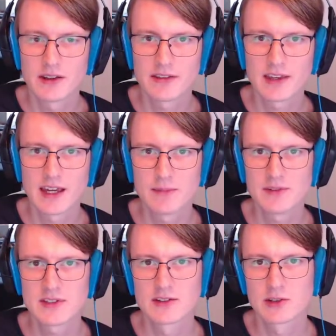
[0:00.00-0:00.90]
than
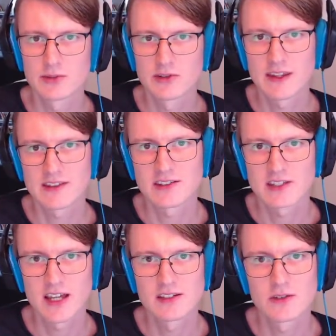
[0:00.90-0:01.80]
KEMs in terms of that the
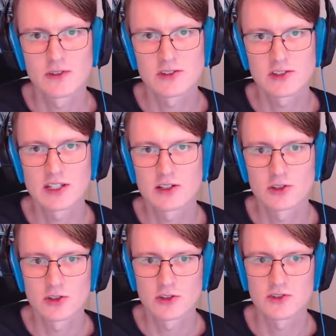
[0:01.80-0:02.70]
sizes of the
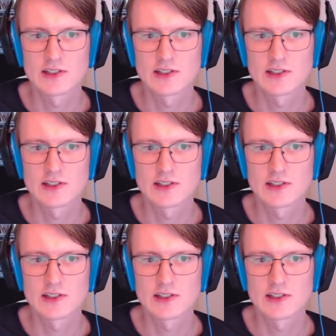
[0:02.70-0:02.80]
signatures